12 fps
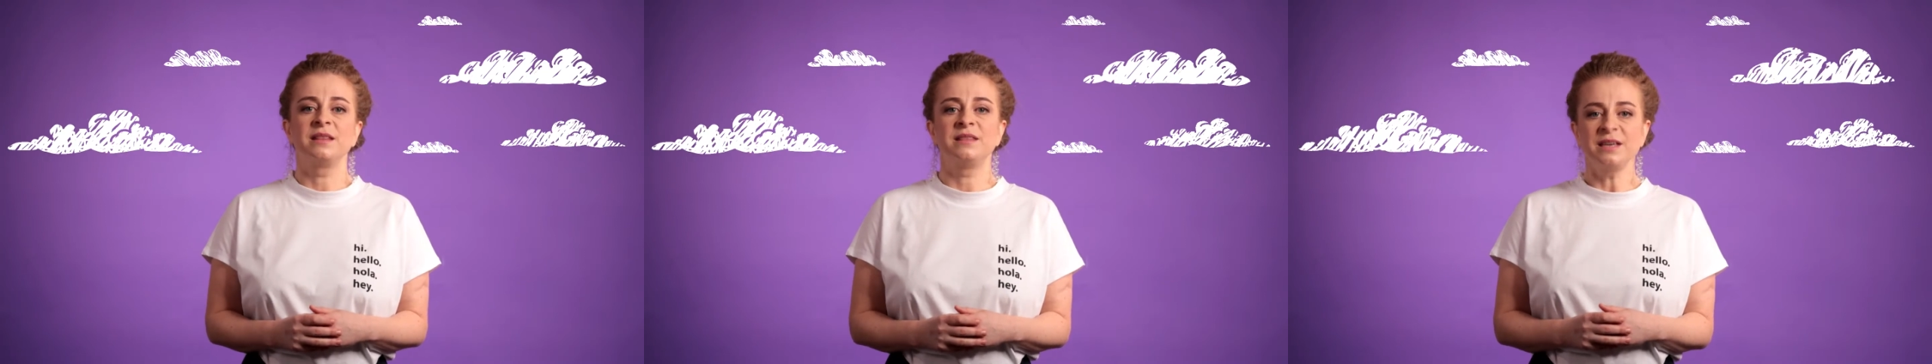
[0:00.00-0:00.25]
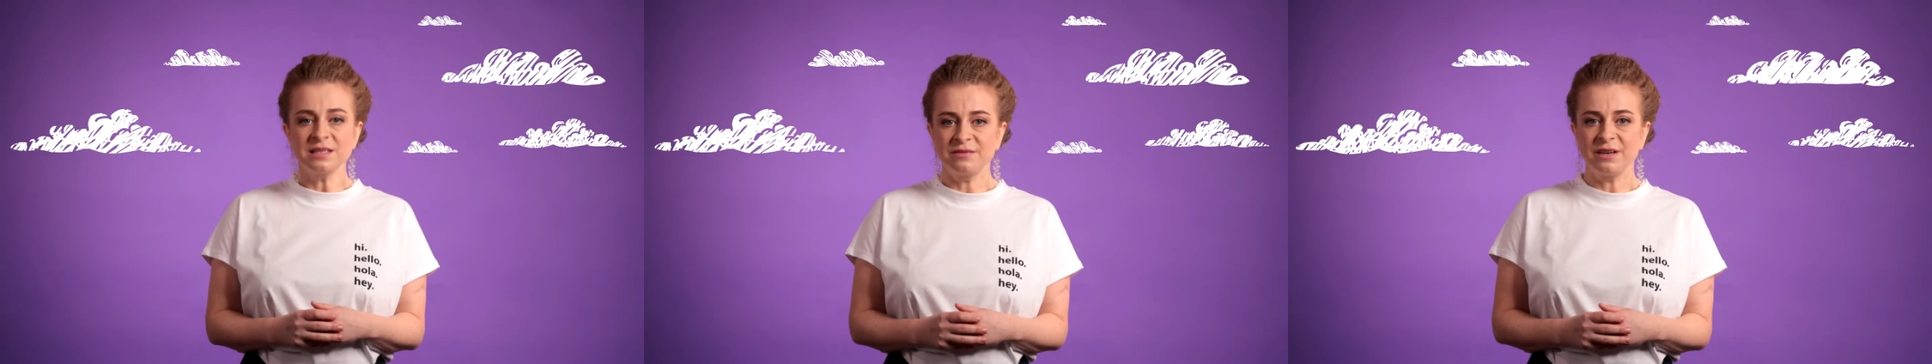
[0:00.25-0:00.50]

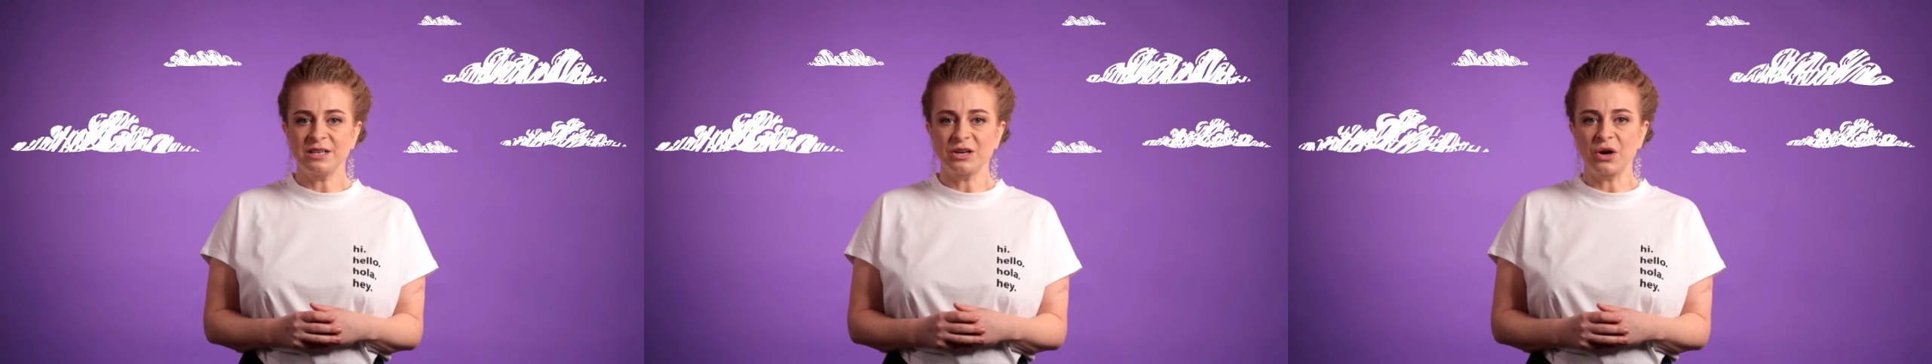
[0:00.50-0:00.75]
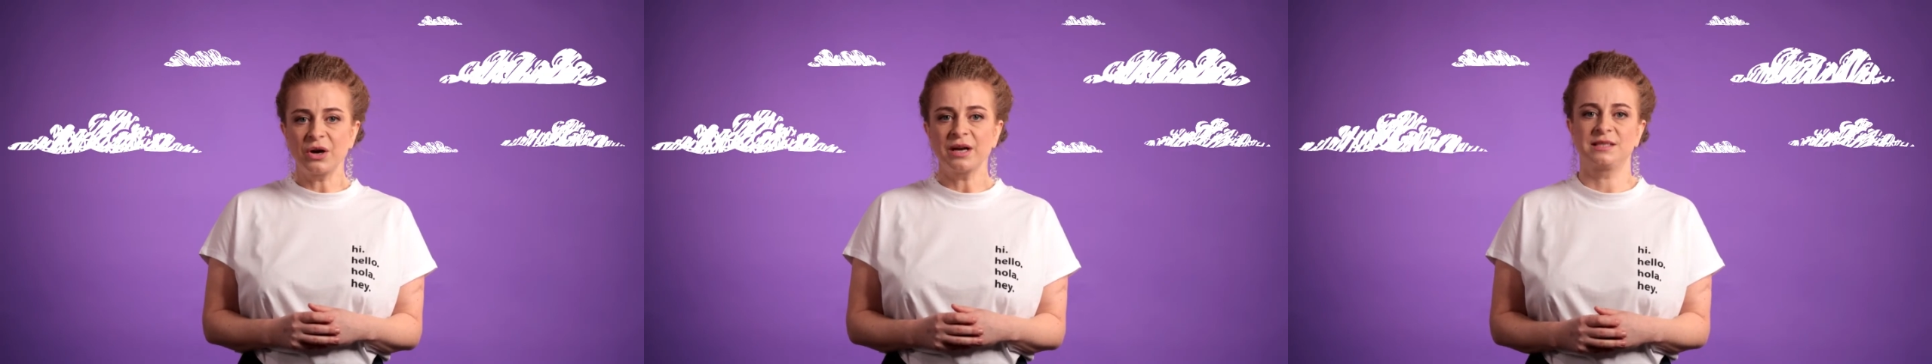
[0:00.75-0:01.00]
This
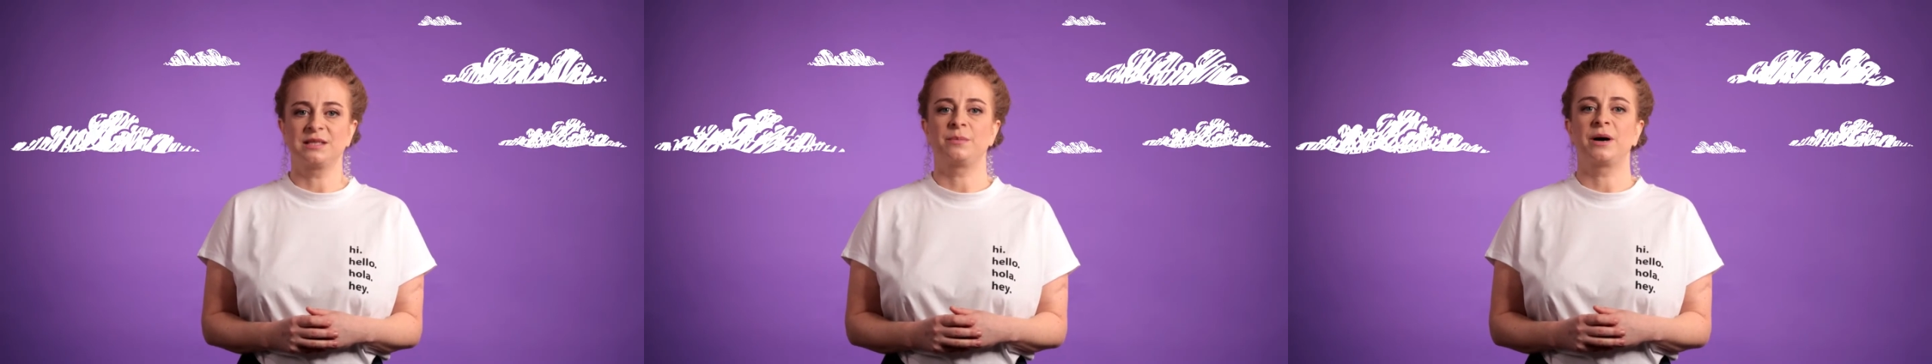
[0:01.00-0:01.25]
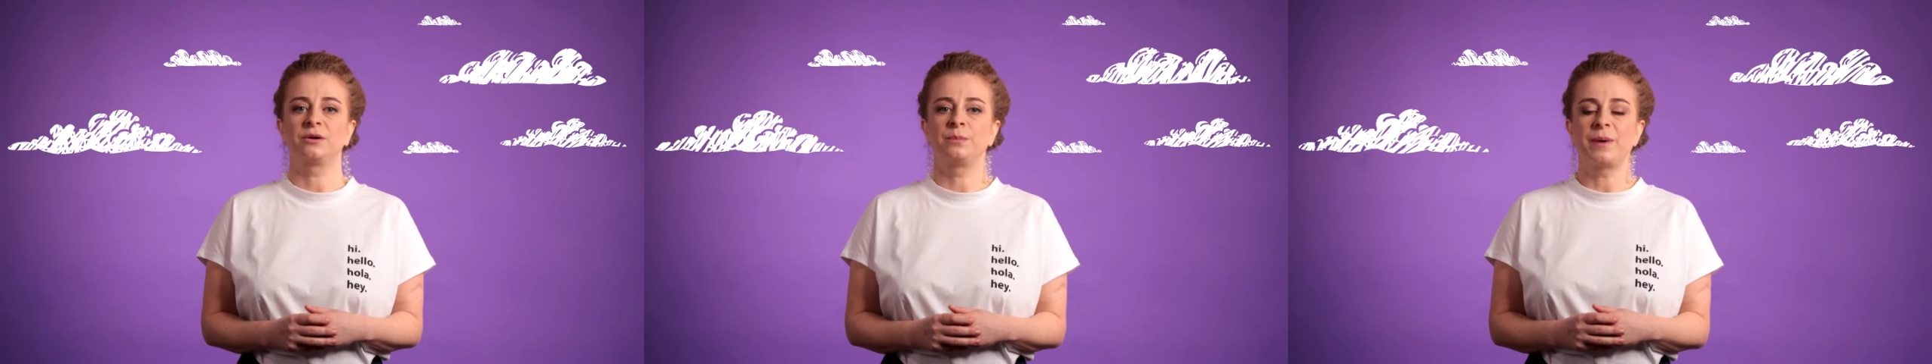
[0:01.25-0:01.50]
video is
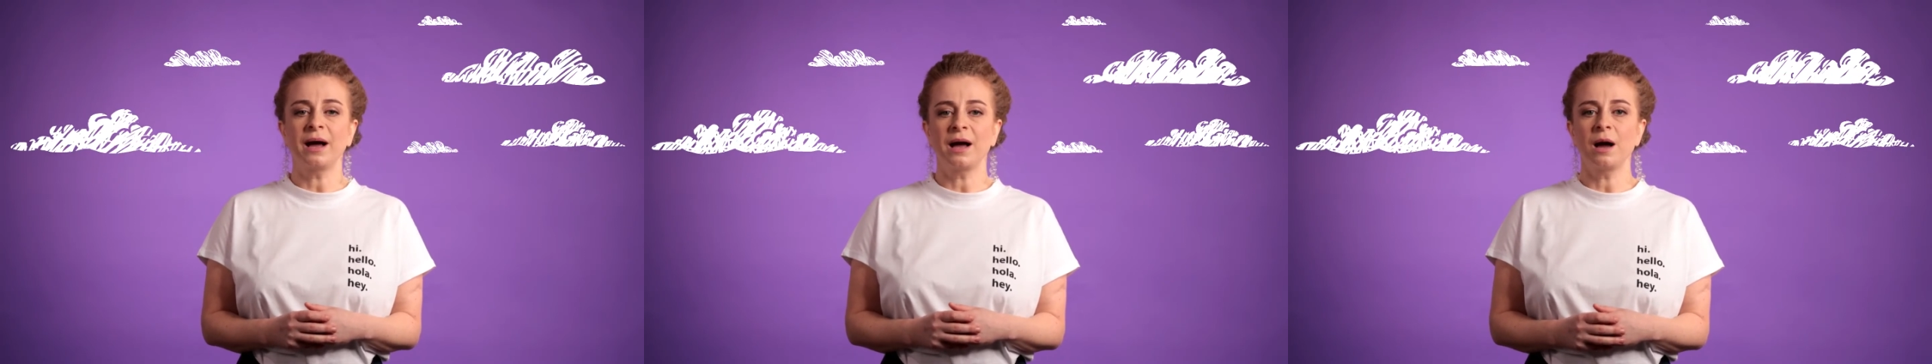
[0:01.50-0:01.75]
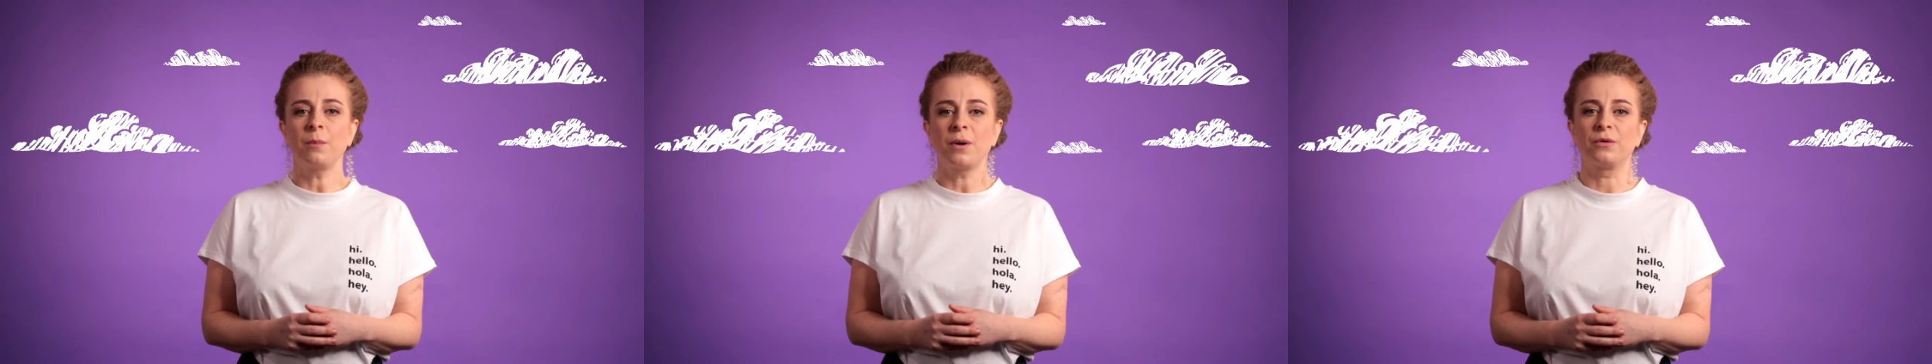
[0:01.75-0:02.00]
about
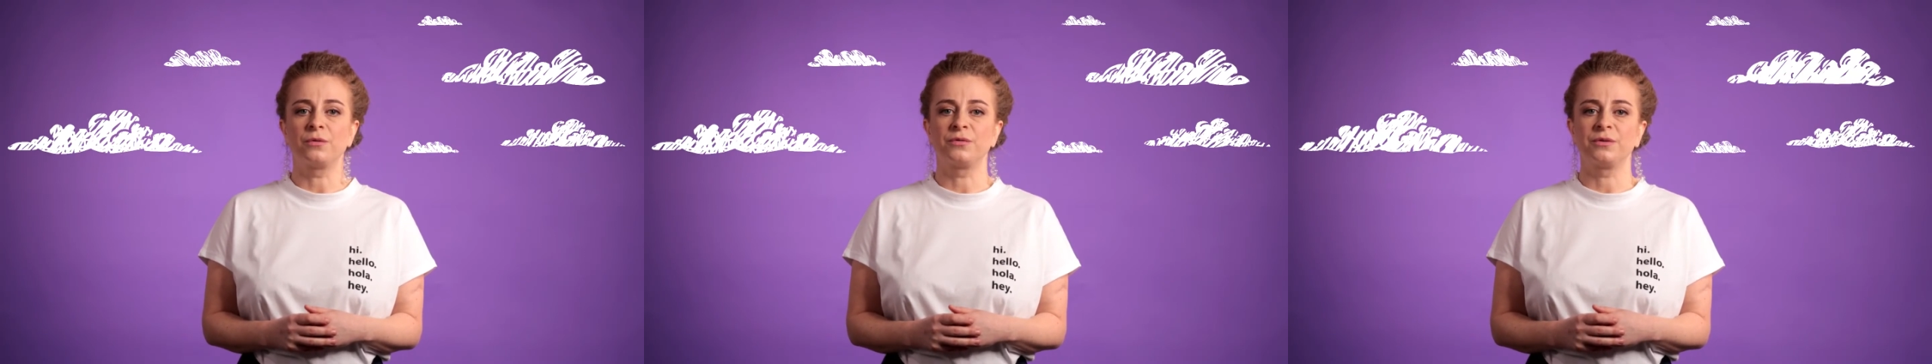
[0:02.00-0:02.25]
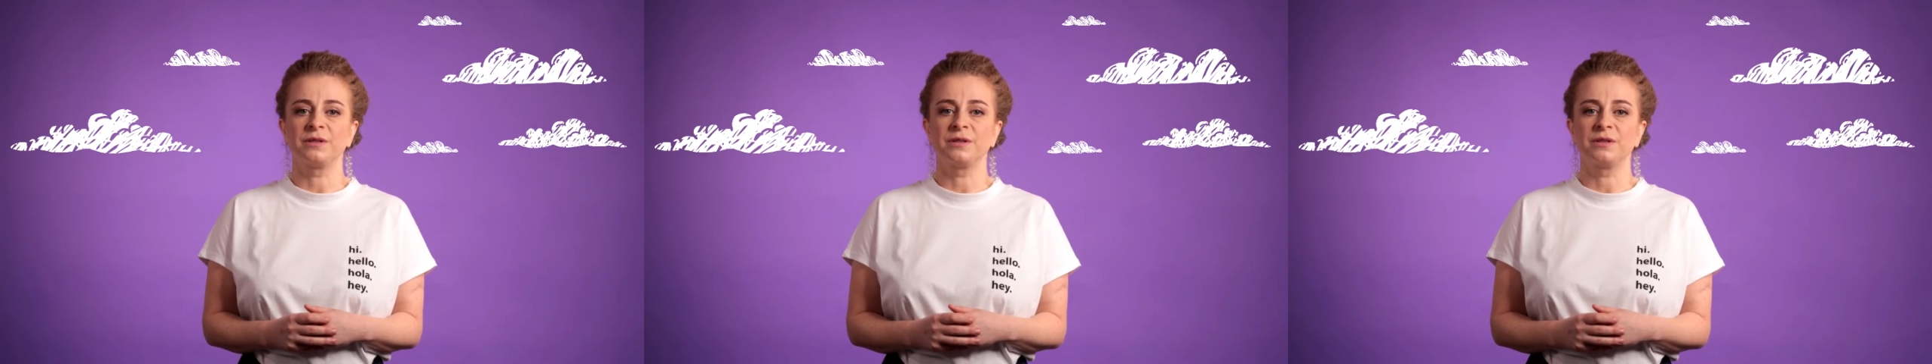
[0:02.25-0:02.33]
backup of